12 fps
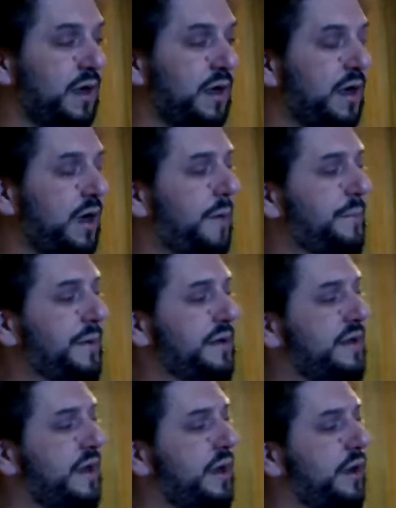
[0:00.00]
up and
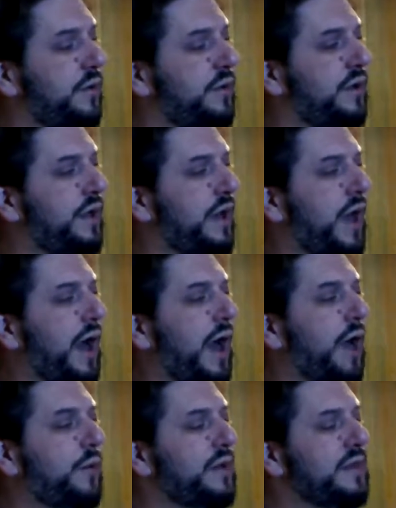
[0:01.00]
down, I
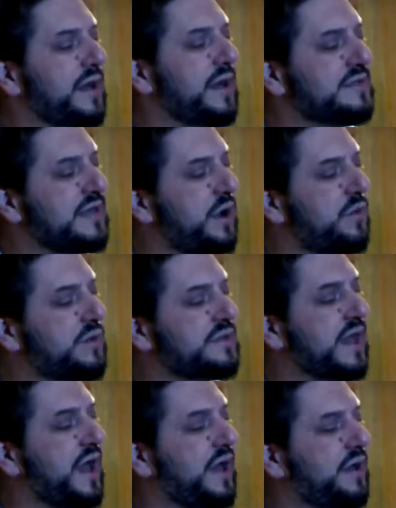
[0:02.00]
realized that
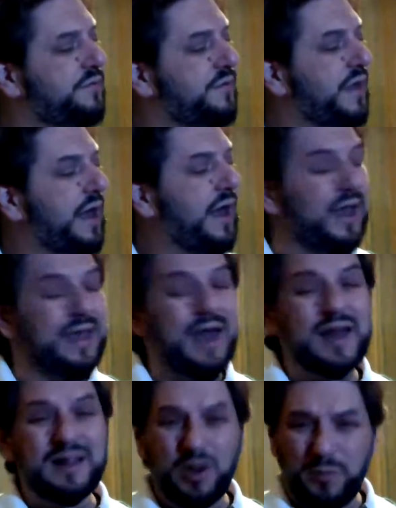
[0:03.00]
I
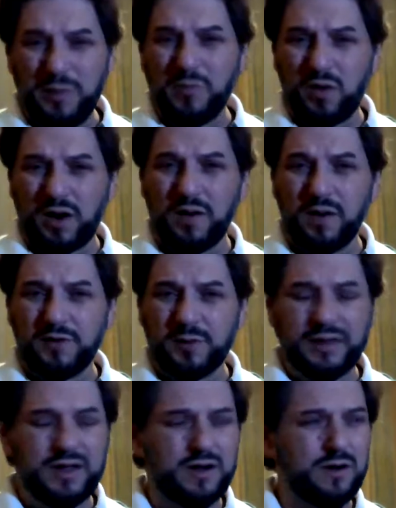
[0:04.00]
got a little bit more
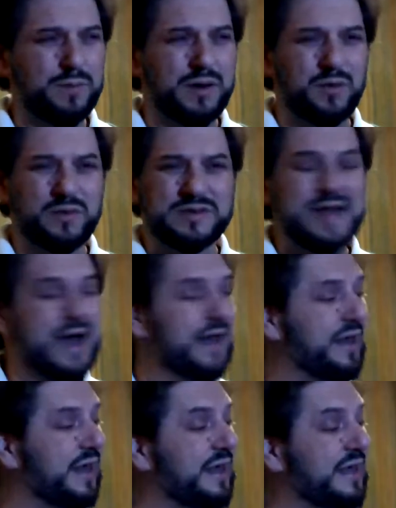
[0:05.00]
comfortable here, but it was
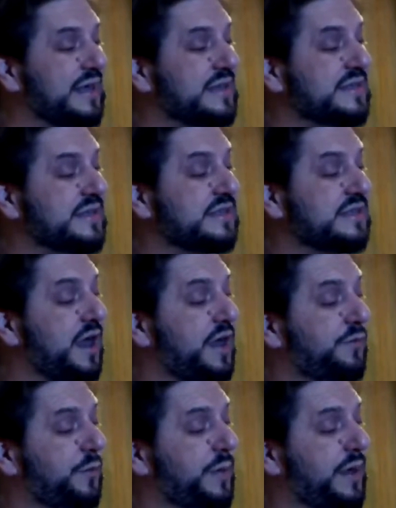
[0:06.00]
not an easy slide
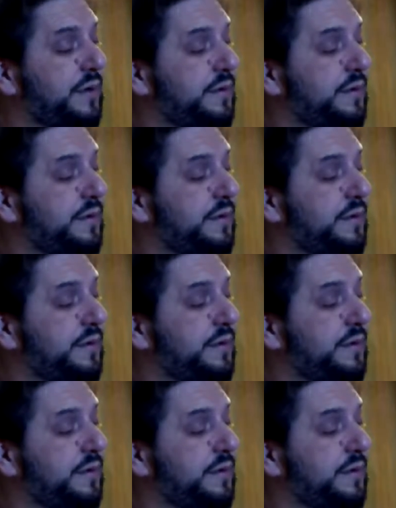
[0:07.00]
for me.